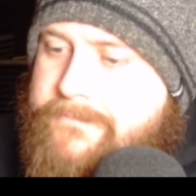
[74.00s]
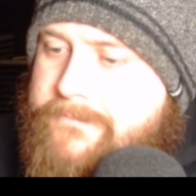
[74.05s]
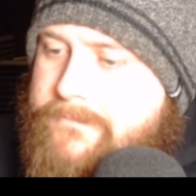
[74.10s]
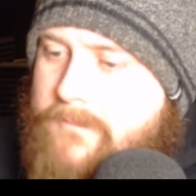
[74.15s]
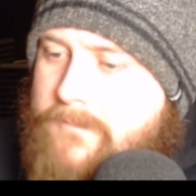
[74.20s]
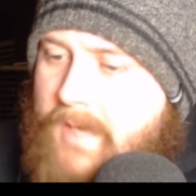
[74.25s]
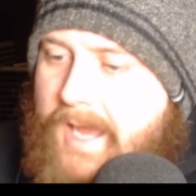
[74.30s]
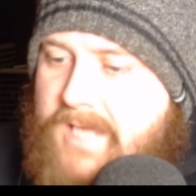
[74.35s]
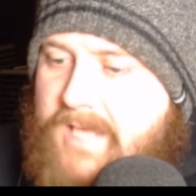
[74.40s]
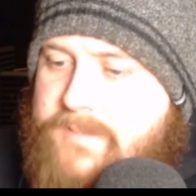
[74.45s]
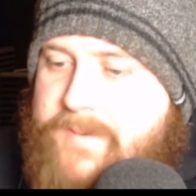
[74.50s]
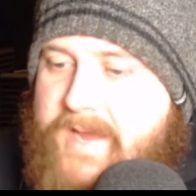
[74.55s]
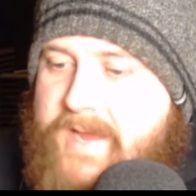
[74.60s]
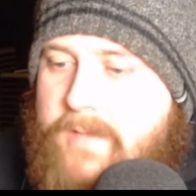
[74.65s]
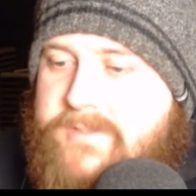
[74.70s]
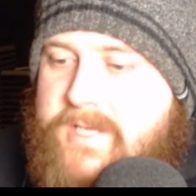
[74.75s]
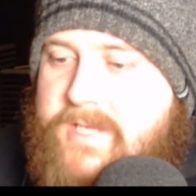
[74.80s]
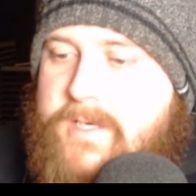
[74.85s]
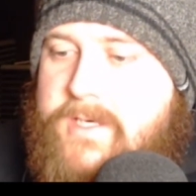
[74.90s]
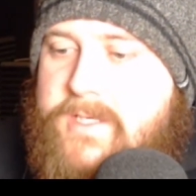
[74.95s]

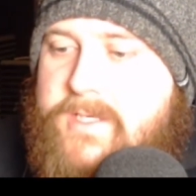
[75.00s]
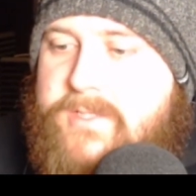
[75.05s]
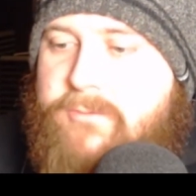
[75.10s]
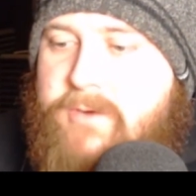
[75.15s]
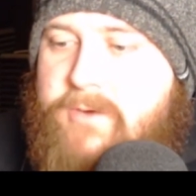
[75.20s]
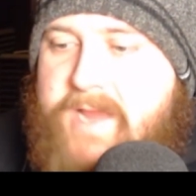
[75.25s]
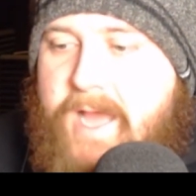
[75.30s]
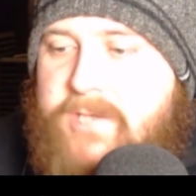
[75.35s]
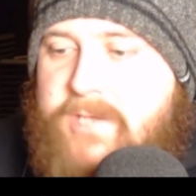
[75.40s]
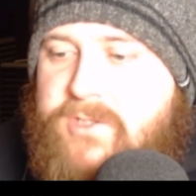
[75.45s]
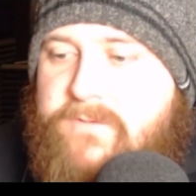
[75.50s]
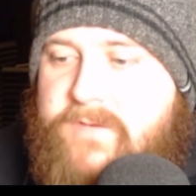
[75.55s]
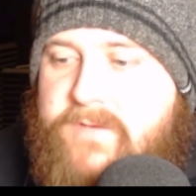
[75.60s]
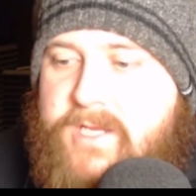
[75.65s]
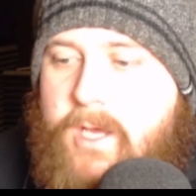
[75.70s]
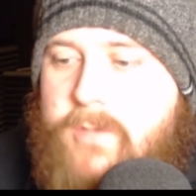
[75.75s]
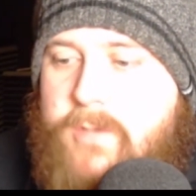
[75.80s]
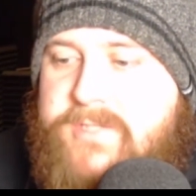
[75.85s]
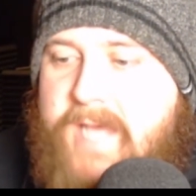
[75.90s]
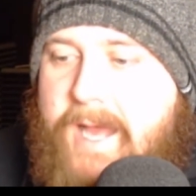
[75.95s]
Aspinall said in his reaction
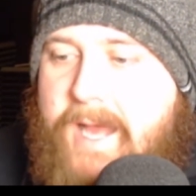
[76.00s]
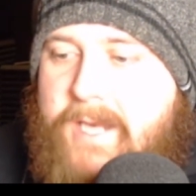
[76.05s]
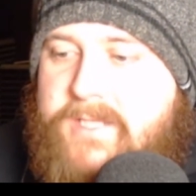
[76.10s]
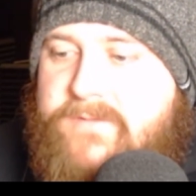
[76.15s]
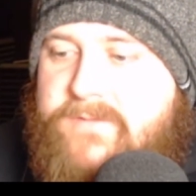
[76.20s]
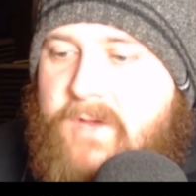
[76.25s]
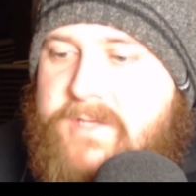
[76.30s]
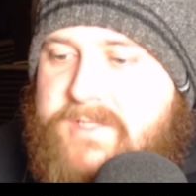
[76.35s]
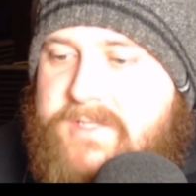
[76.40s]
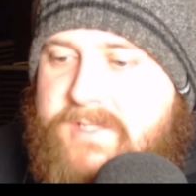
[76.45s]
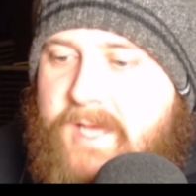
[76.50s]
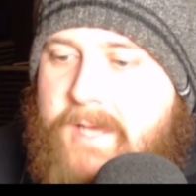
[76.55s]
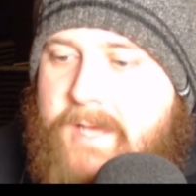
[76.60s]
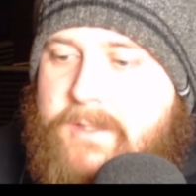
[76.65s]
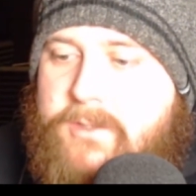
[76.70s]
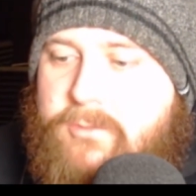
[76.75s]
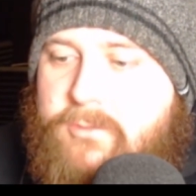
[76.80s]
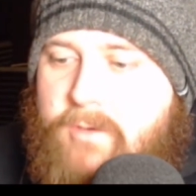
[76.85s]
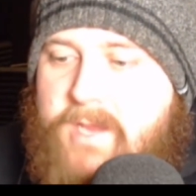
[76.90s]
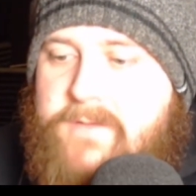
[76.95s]
video to Alex versus
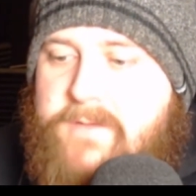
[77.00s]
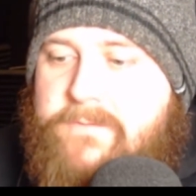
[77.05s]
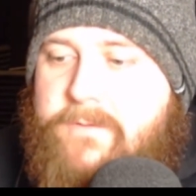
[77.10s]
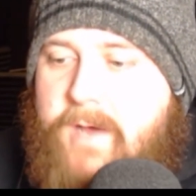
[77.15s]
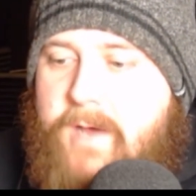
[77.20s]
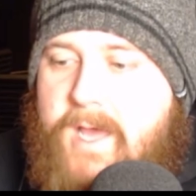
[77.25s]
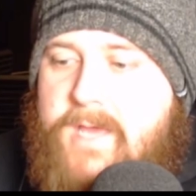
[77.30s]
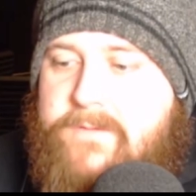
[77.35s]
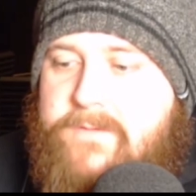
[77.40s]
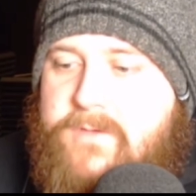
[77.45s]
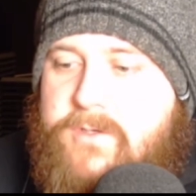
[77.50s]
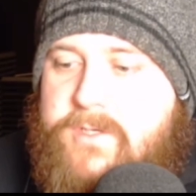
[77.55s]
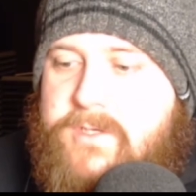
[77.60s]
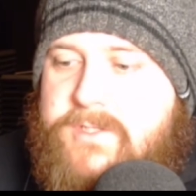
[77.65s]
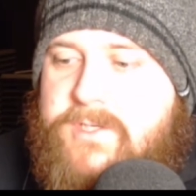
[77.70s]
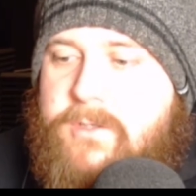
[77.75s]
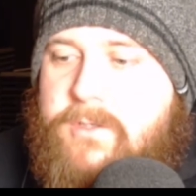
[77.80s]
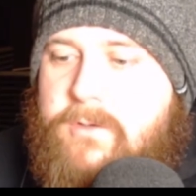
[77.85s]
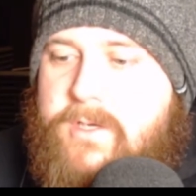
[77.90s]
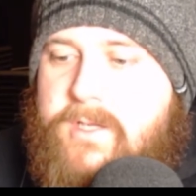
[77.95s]
Ank, great fight. If you
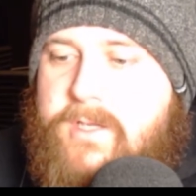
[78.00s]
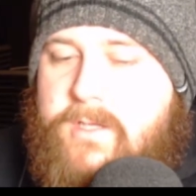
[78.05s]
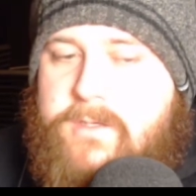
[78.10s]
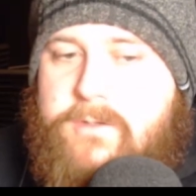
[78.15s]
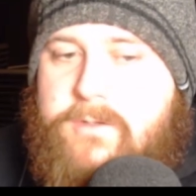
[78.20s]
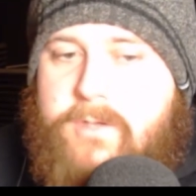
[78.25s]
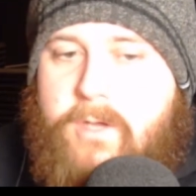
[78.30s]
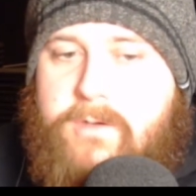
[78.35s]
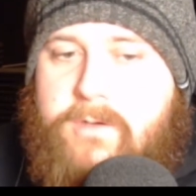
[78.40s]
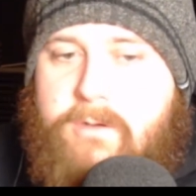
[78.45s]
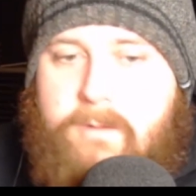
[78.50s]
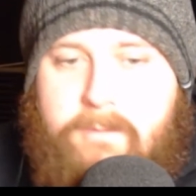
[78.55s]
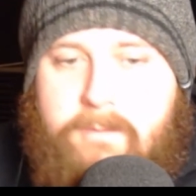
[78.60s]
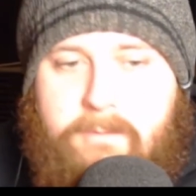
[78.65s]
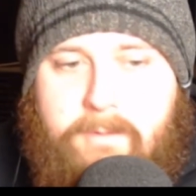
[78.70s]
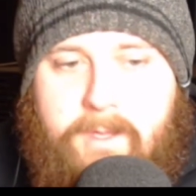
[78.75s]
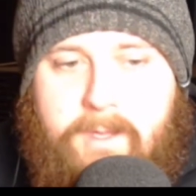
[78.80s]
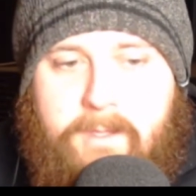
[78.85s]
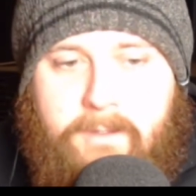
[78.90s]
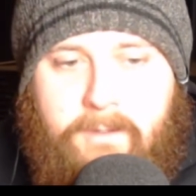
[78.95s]
disagree, then you don't know
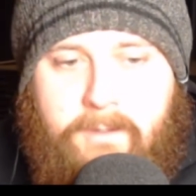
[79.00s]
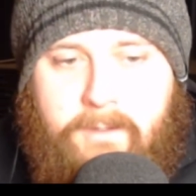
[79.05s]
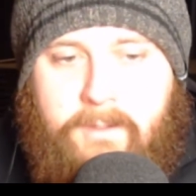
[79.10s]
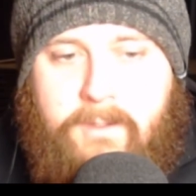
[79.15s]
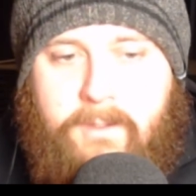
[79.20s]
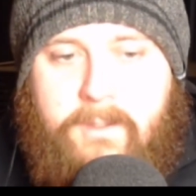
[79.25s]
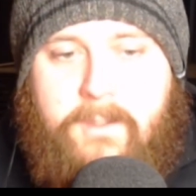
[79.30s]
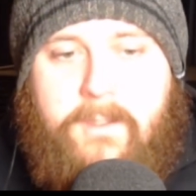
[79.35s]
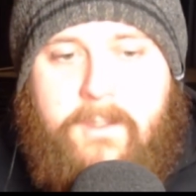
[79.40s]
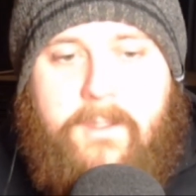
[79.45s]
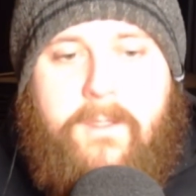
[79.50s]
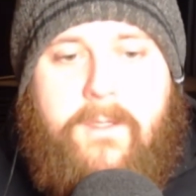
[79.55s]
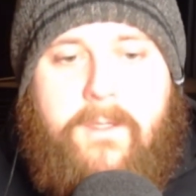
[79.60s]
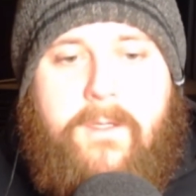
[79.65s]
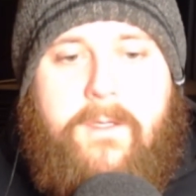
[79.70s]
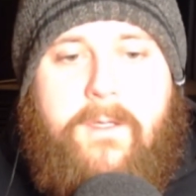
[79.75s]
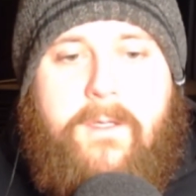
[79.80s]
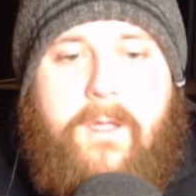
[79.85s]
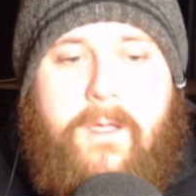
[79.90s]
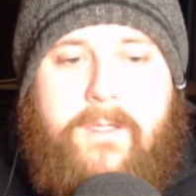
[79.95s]
MMA.
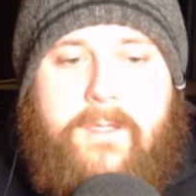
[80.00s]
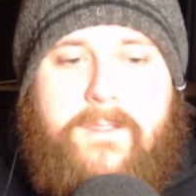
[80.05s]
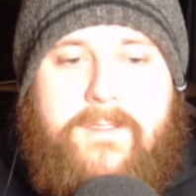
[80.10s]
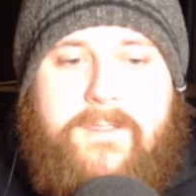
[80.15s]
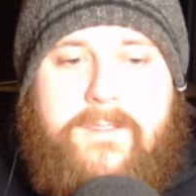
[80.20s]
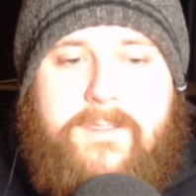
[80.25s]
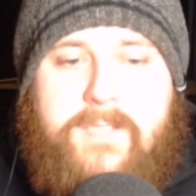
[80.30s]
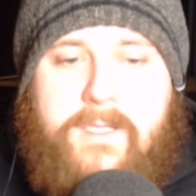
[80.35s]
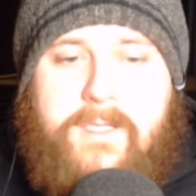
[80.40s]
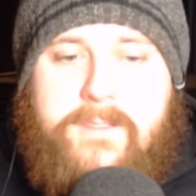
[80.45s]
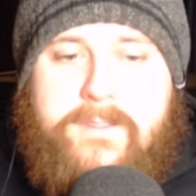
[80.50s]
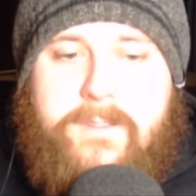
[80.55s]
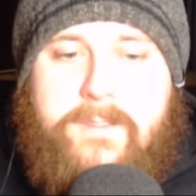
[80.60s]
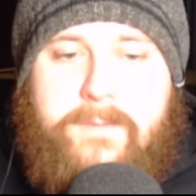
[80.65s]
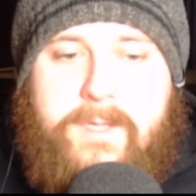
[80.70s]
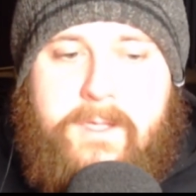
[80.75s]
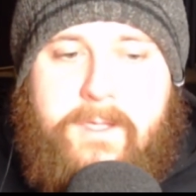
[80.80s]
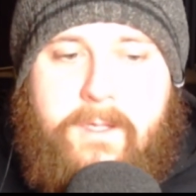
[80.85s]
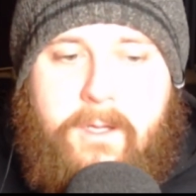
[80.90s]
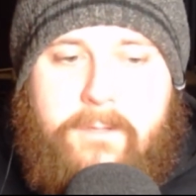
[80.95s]
Ugh, he's dead to
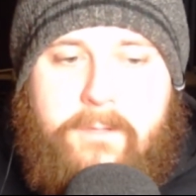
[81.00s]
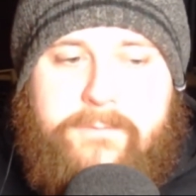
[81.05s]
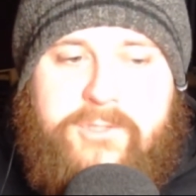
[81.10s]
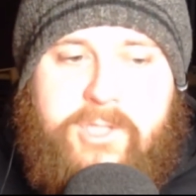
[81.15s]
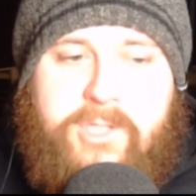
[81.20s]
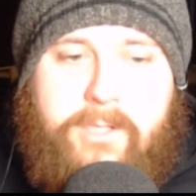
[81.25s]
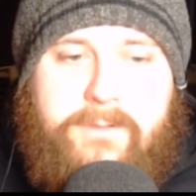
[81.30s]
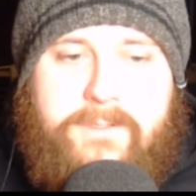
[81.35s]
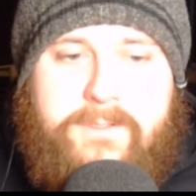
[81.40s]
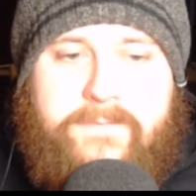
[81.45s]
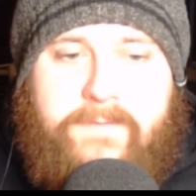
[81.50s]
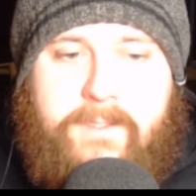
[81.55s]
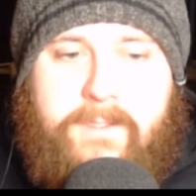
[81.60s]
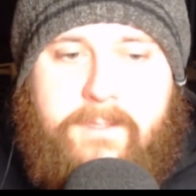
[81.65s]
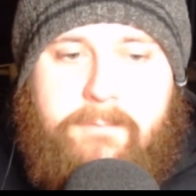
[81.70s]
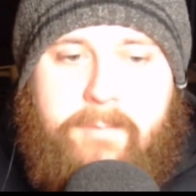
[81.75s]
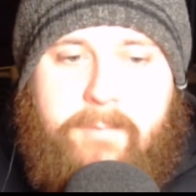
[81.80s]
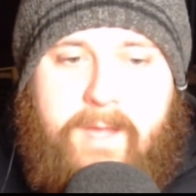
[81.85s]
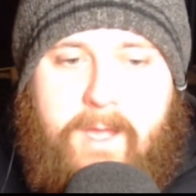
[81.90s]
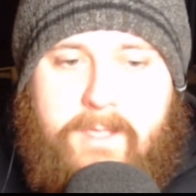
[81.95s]
me. Hope Jones
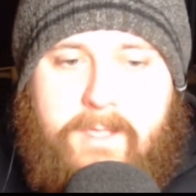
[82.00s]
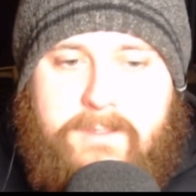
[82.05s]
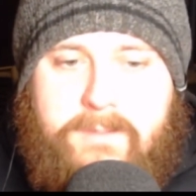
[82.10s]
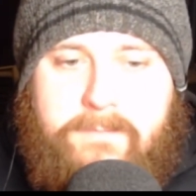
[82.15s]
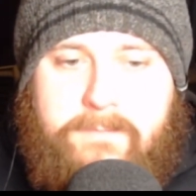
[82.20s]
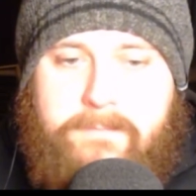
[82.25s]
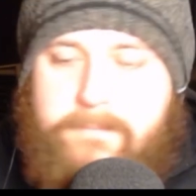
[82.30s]
fucking batters him.